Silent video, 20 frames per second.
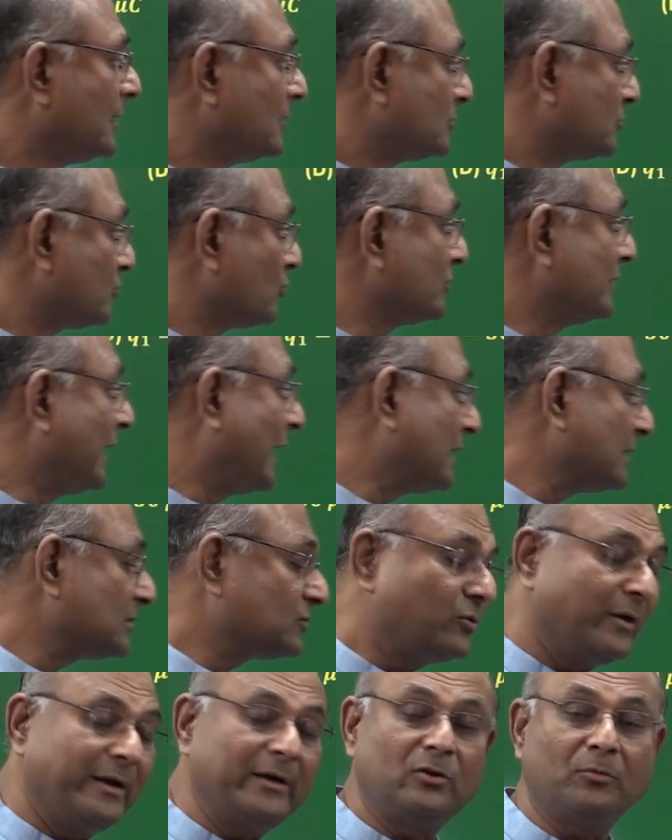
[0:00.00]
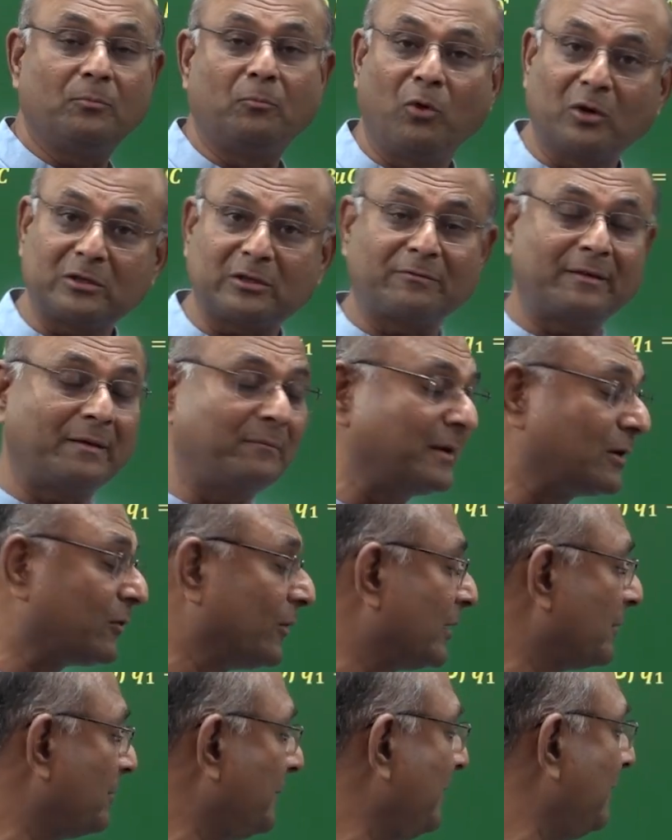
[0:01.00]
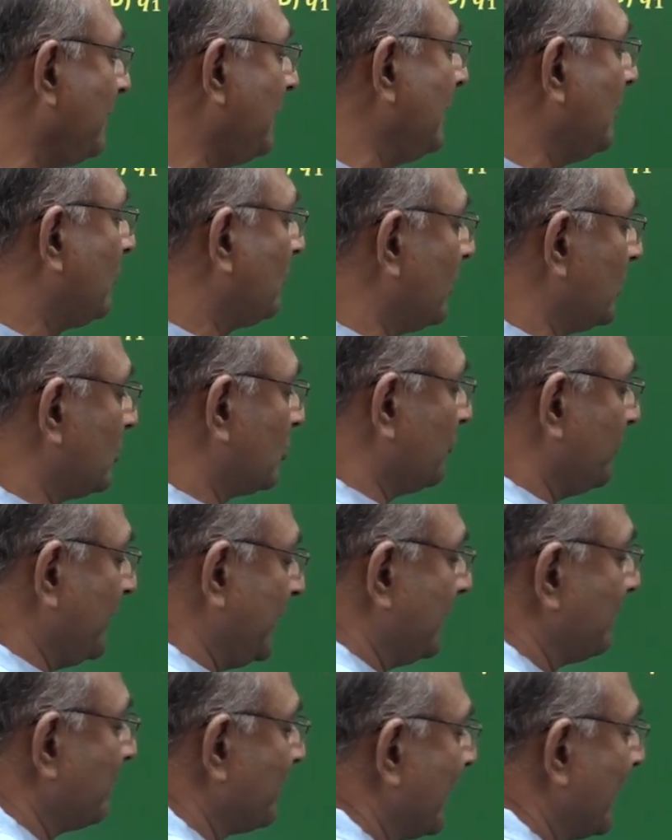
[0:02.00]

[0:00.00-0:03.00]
So that is going to, both of them are going to be equal to V.